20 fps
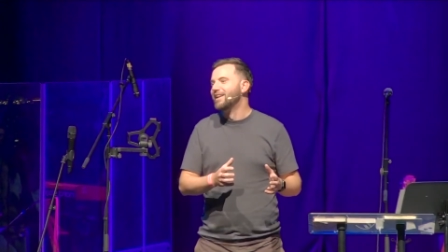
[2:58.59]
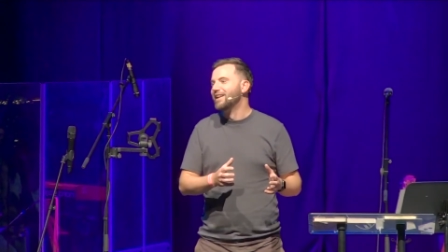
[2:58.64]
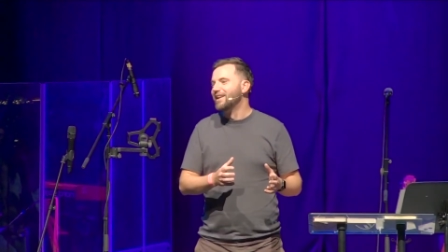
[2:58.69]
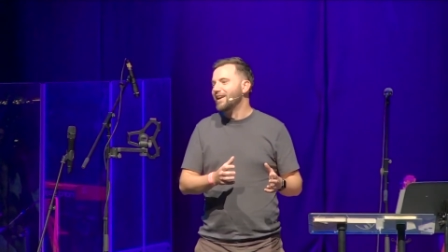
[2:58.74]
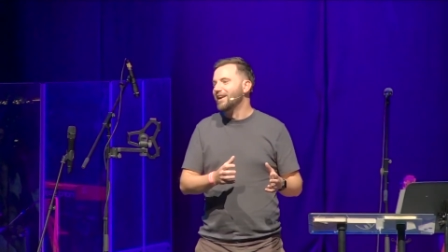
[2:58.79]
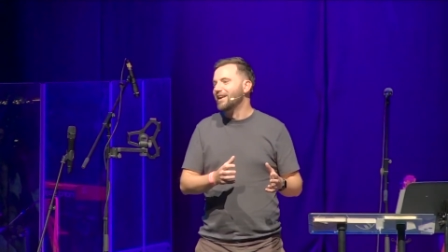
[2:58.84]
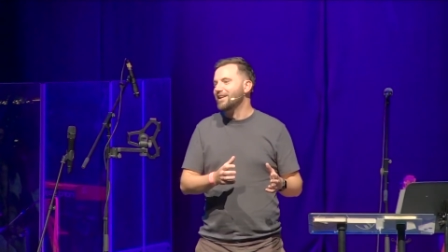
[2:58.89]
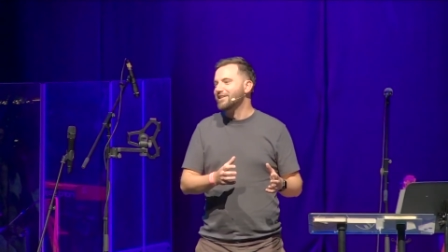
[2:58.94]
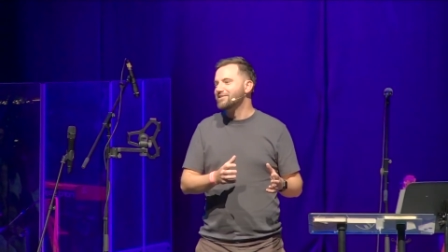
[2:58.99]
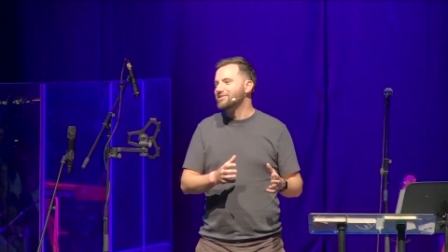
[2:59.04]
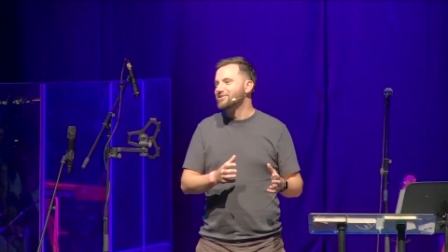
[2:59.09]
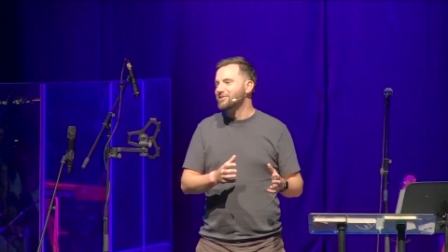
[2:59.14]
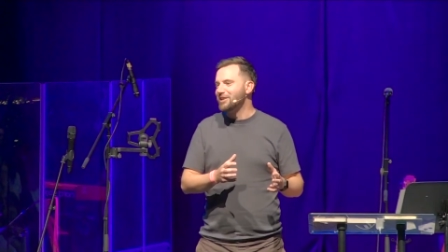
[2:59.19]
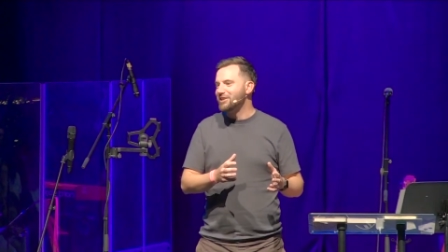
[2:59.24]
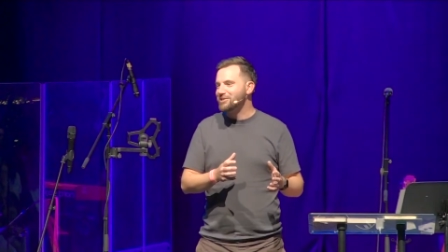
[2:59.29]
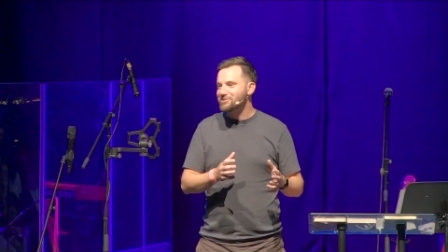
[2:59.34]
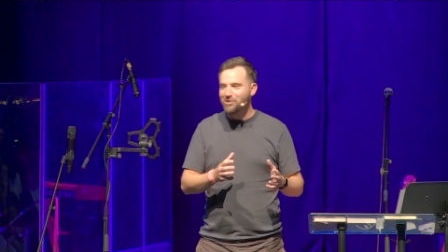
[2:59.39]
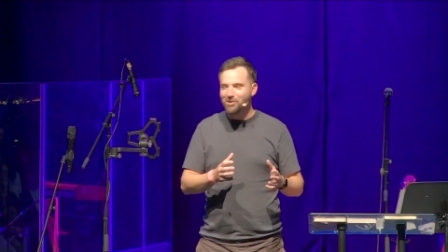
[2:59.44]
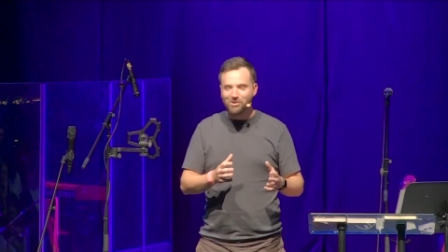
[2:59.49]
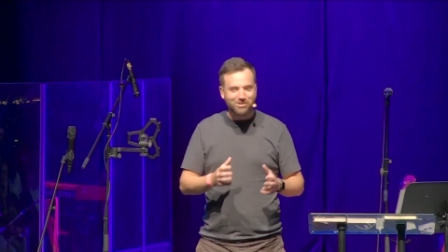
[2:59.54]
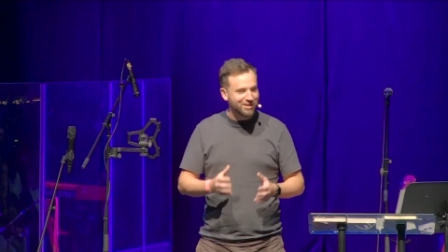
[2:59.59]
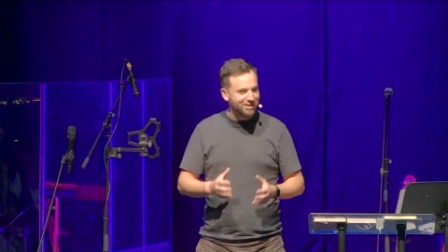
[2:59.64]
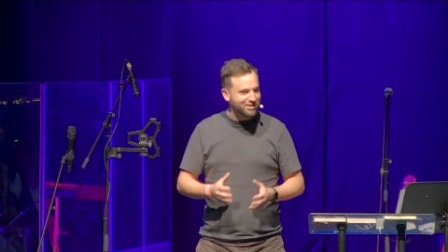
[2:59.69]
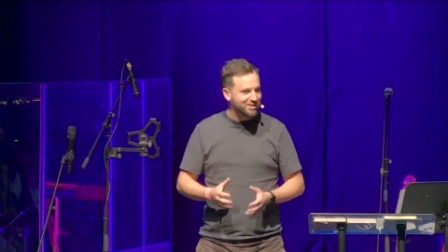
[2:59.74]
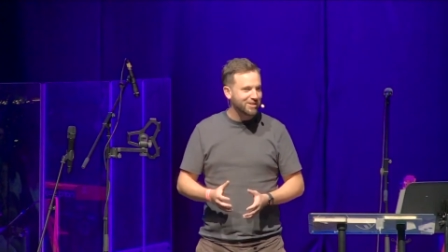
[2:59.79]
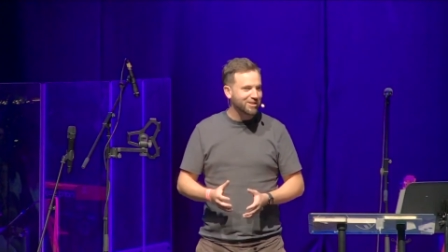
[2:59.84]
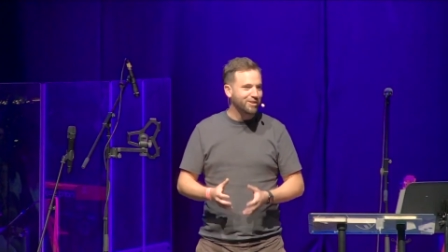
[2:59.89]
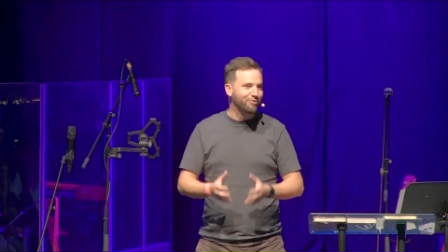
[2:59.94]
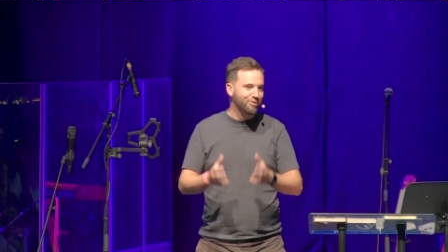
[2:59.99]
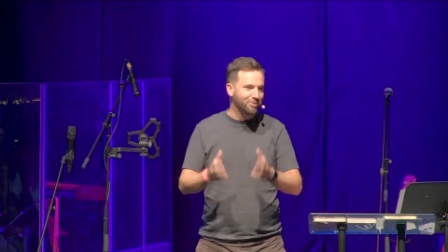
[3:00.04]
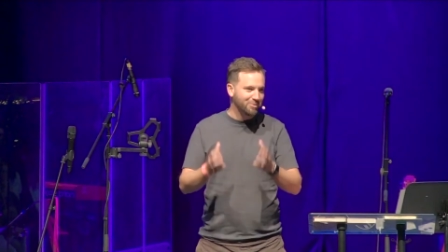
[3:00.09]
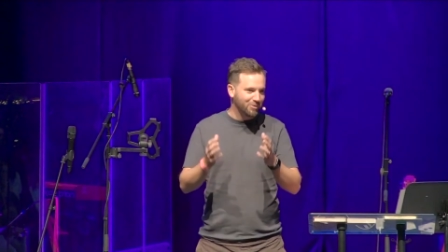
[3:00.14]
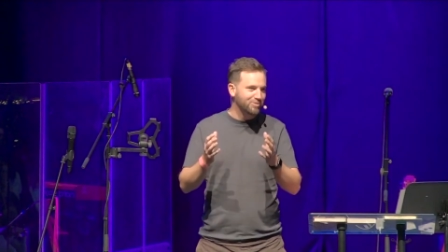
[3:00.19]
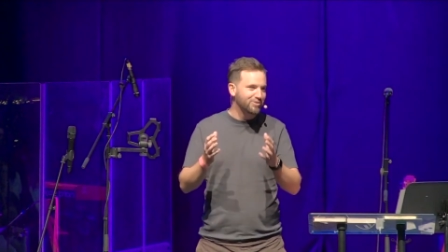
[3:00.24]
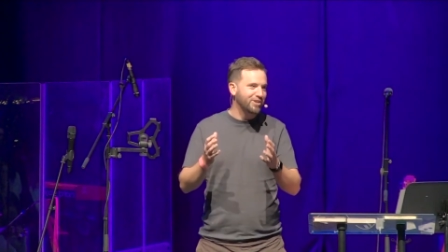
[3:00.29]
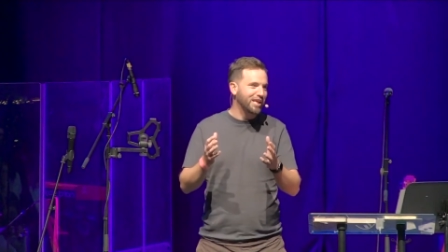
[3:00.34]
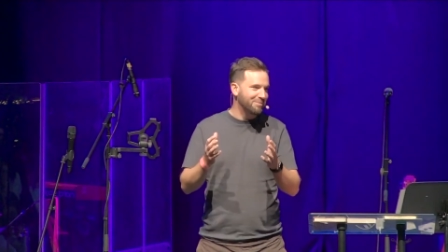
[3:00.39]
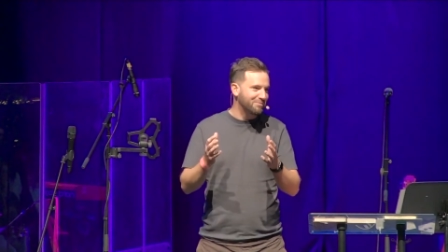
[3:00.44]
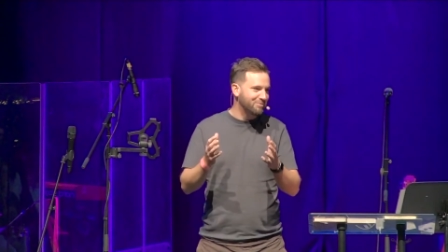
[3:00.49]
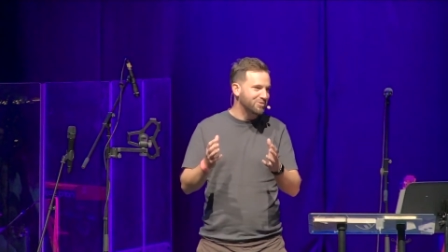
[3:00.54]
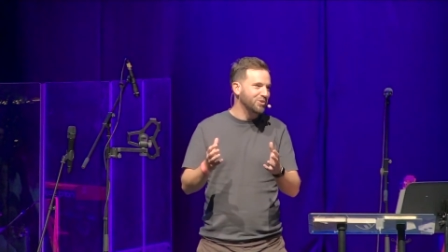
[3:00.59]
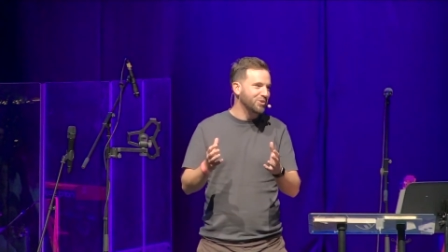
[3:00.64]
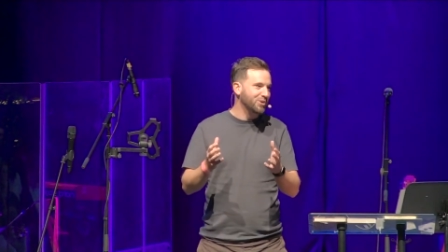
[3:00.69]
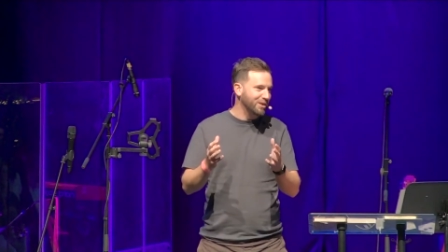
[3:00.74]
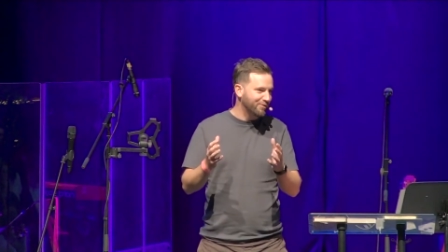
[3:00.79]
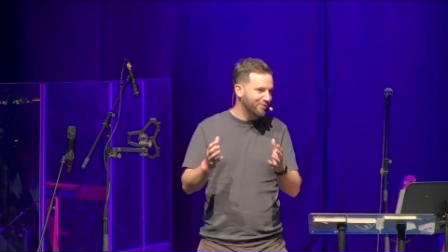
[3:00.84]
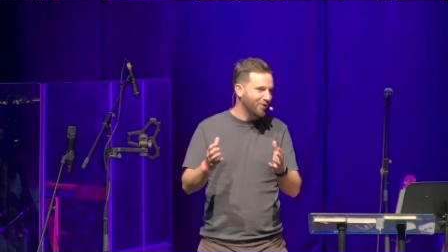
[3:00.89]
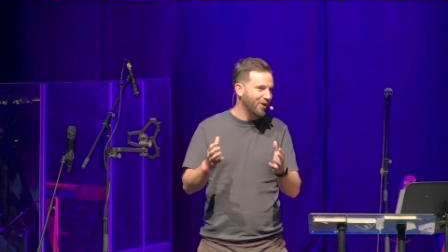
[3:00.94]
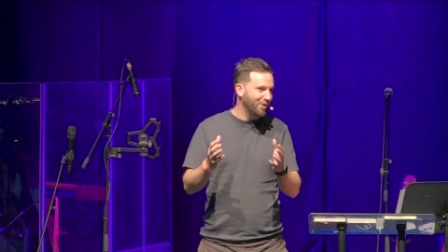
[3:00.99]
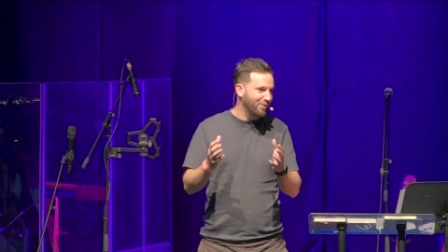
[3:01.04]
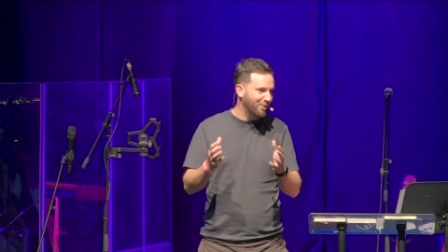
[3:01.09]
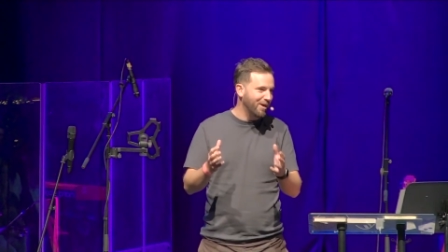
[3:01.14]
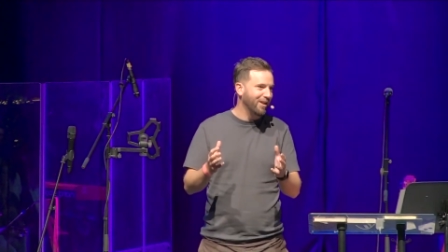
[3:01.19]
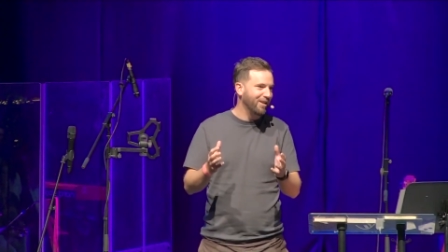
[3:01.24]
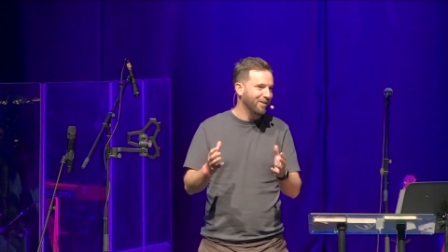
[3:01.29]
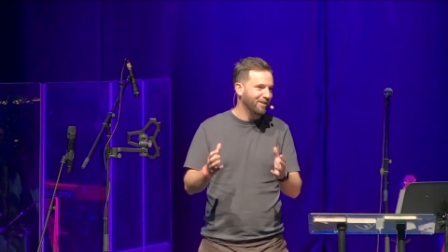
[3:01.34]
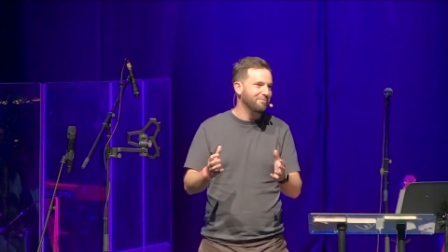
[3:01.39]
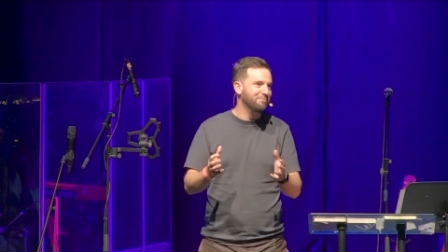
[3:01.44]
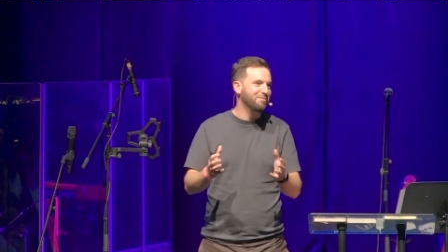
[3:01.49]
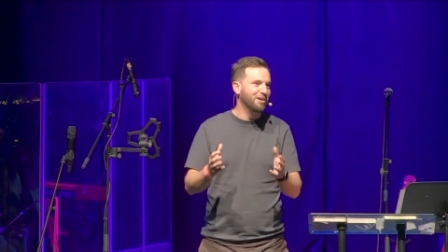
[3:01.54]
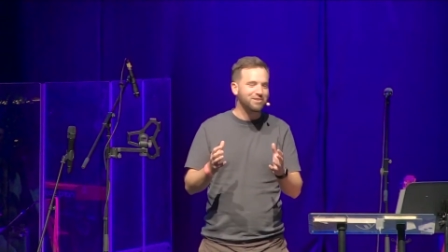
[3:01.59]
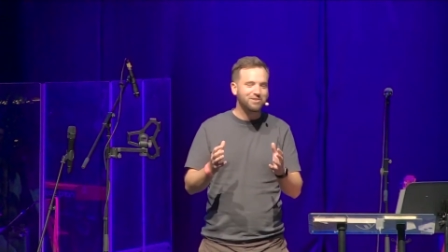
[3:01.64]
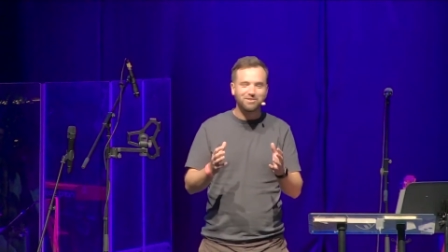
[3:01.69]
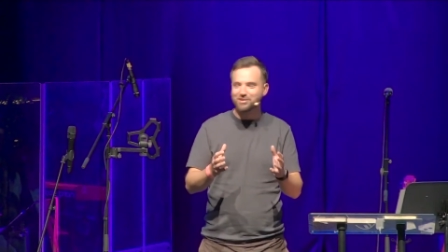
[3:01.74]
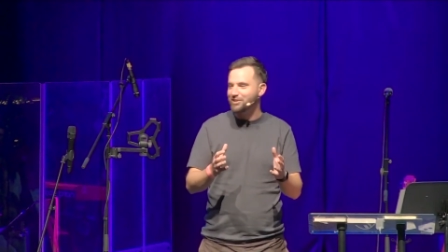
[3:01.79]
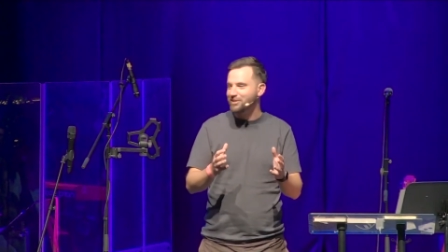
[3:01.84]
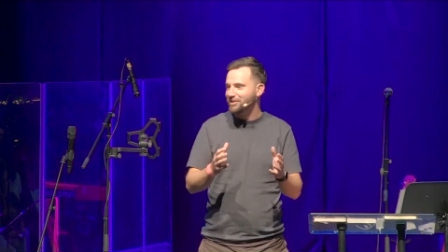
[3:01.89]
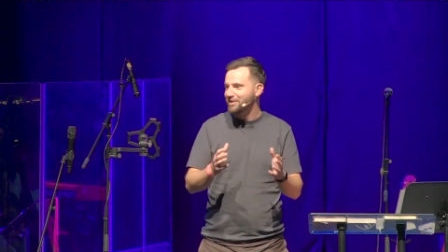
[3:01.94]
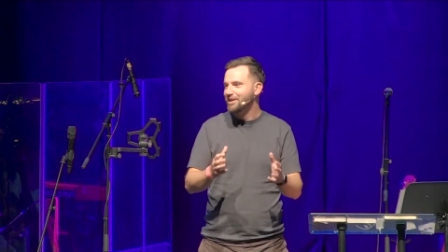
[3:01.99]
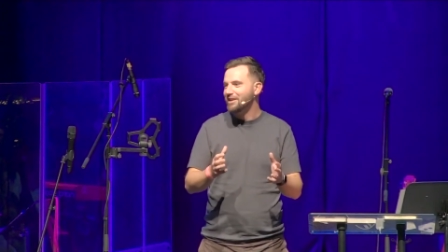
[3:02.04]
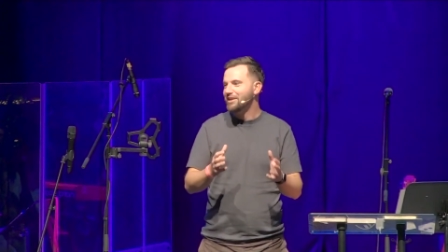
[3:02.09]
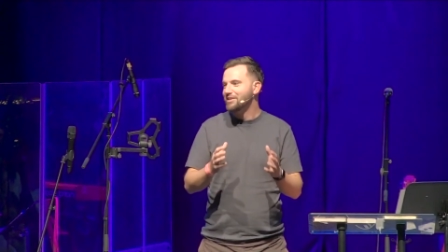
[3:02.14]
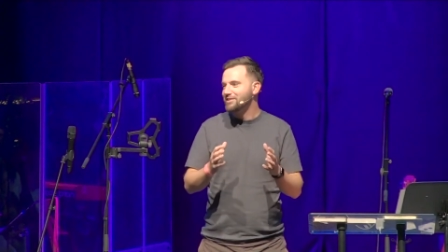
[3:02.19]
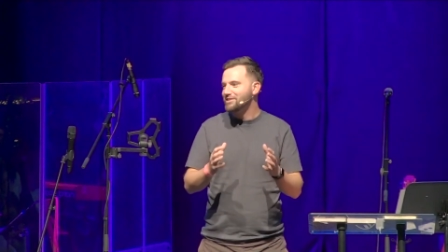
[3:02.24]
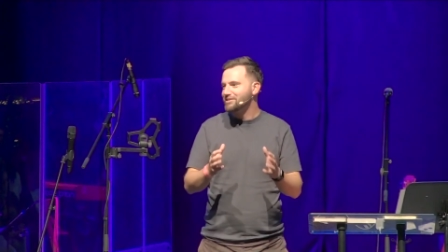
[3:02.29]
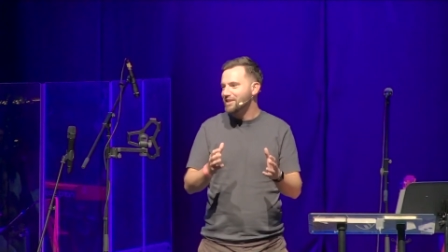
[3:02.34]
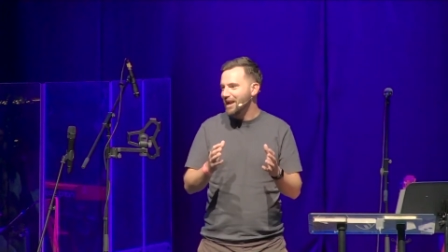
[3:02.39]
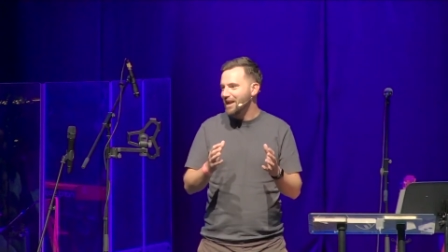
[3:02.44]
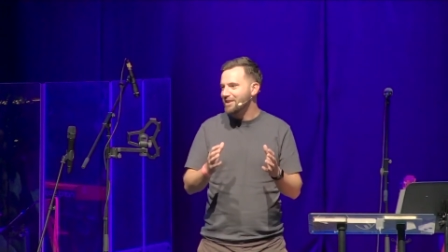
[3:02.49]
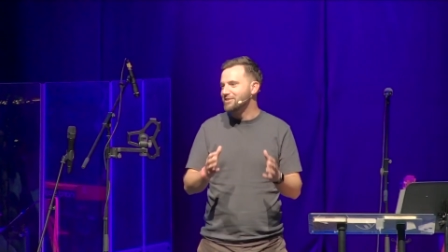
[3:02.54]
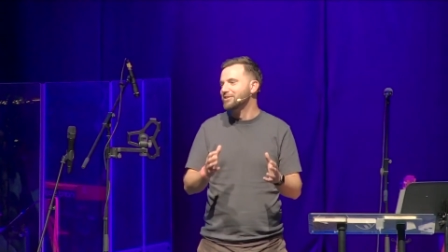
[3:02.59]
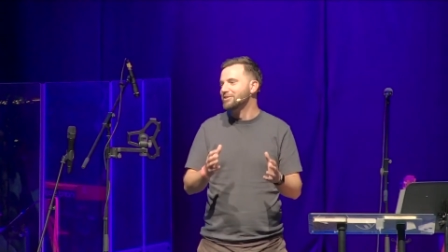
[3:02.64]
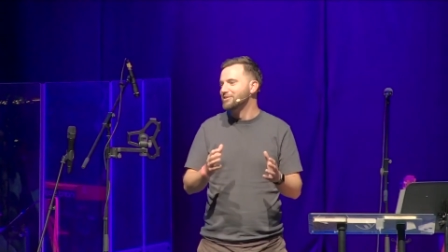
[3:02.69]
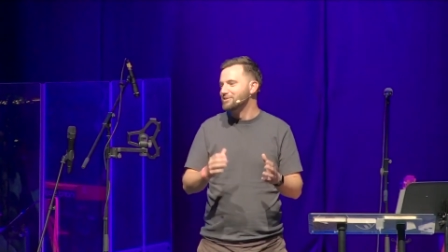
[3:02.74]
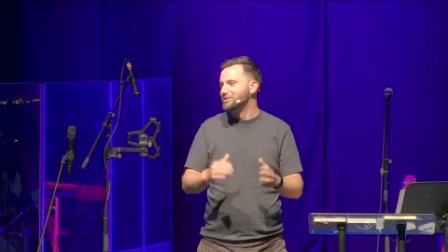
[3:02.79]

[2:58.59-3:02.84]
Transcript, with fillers: and it's, it's not just that the football team's doing very well, much to the, the sadness